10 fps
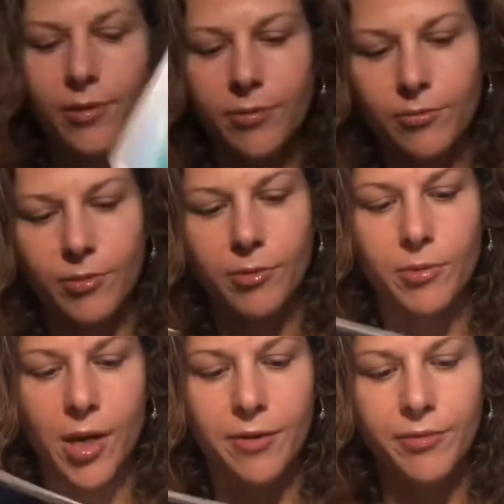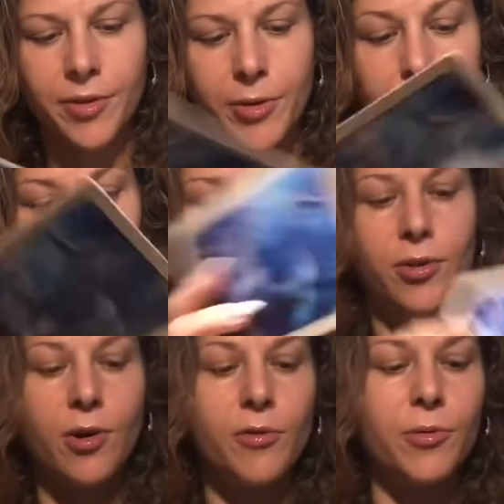Well, everything we started
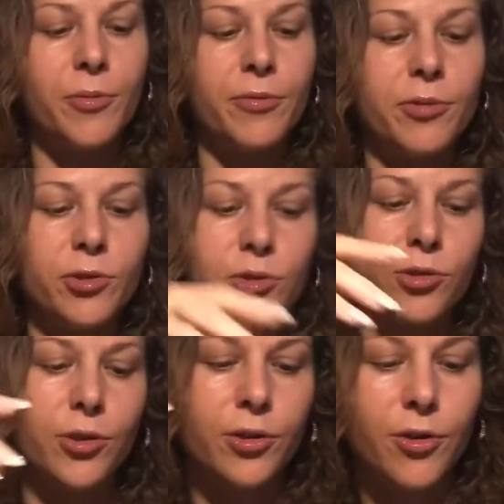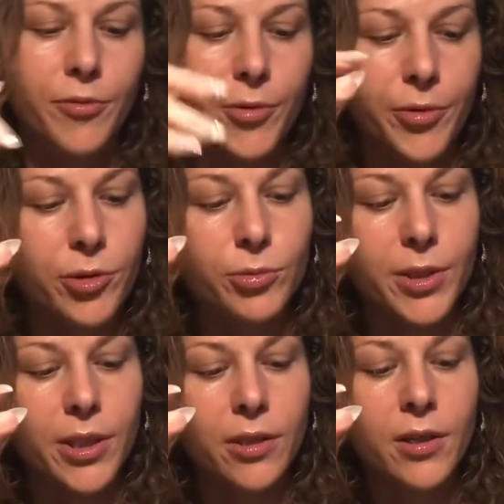off when we first started off with this
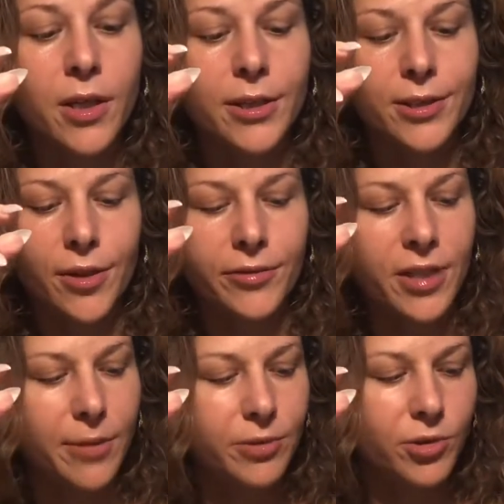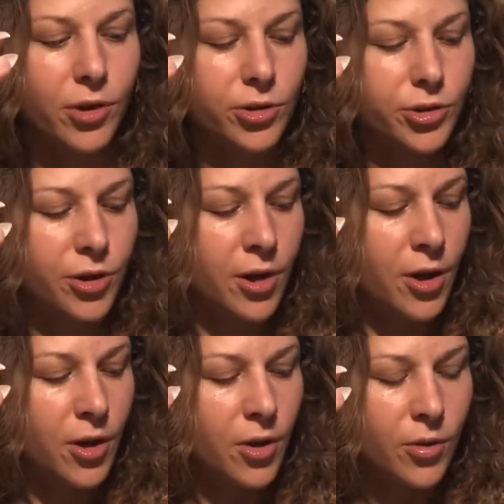reading self sabotage.
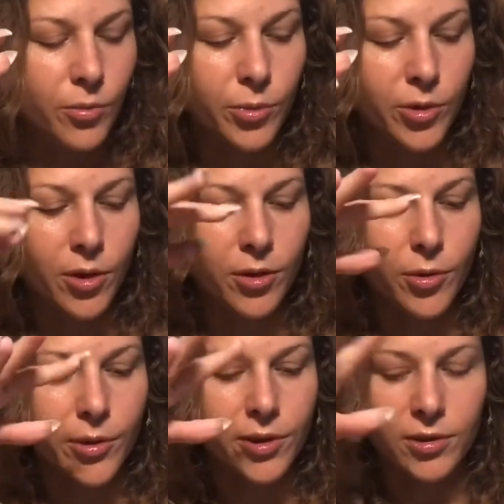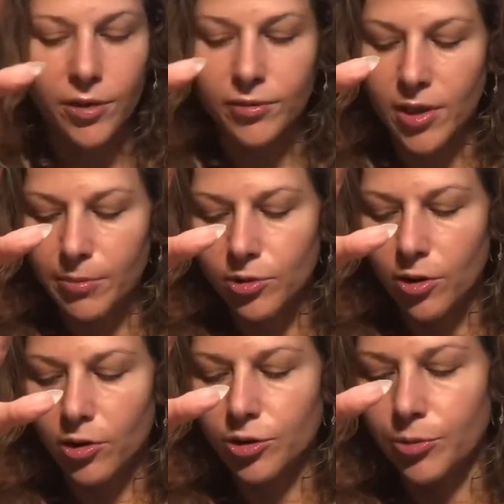We're not going to self
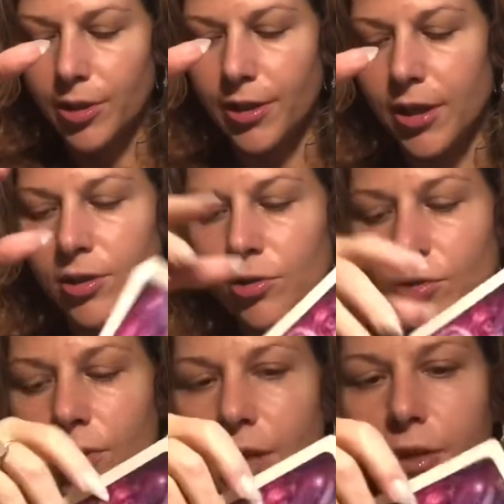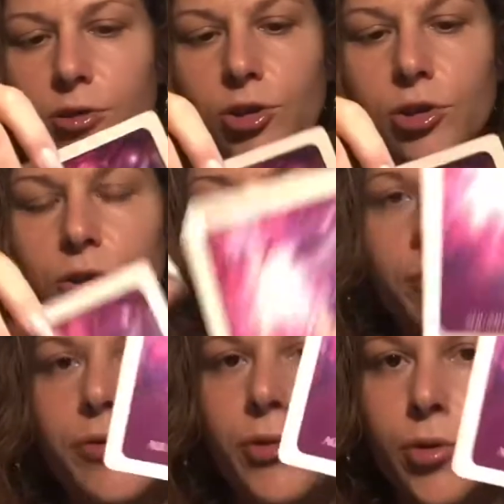sabotage. We're connecting to the energies
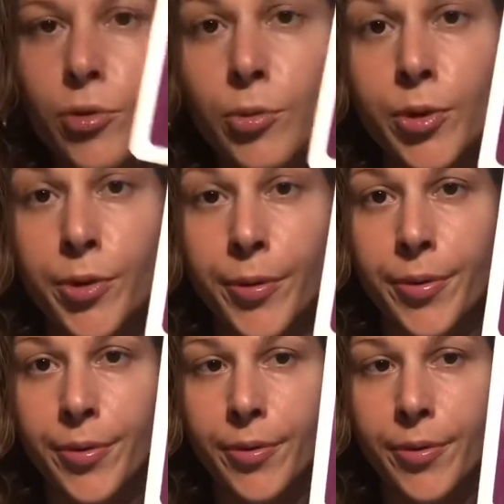of New Earth,